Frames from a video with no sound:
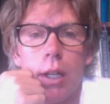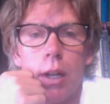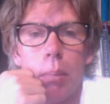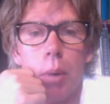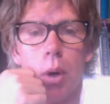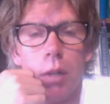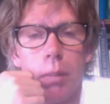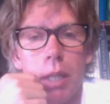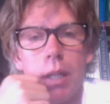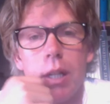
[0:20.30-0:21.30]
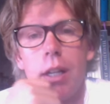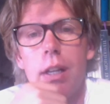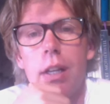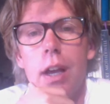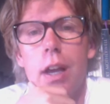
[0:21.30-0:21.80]
apartment
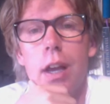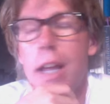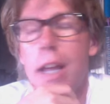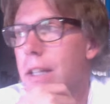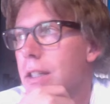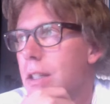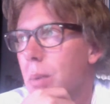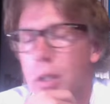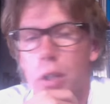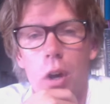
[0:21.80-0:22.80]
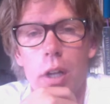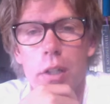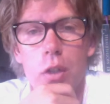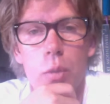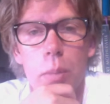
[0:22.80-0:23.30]
and where it's hot
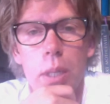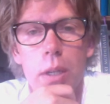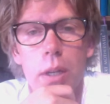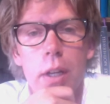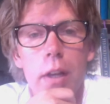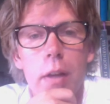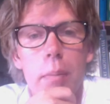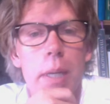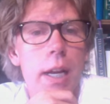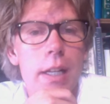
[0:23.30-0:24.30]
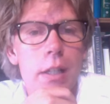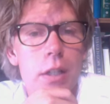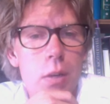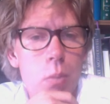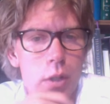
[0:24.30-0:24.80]
and humid. But I
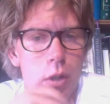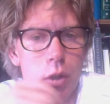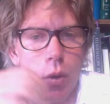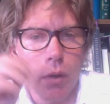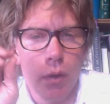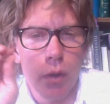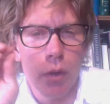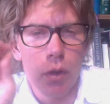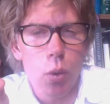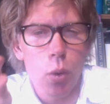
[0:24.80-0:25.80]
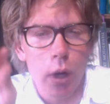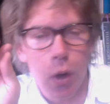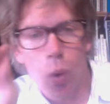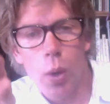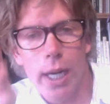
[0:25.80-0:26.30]
did want to sort of do a
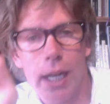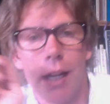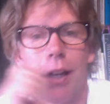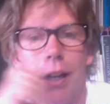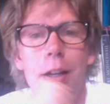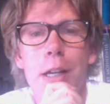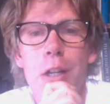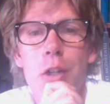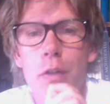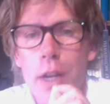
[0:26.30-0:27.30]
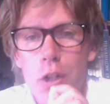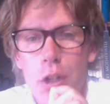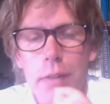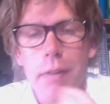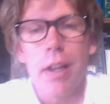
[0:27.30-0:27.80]
quick
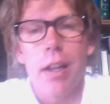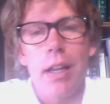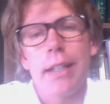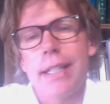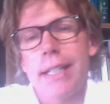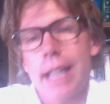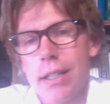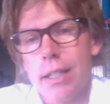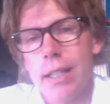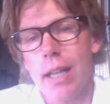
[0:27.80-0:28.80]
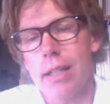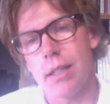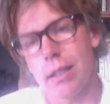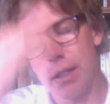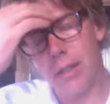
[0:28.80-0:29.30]
intervention in the sense
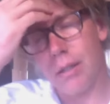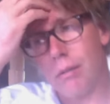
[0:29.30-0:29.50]
that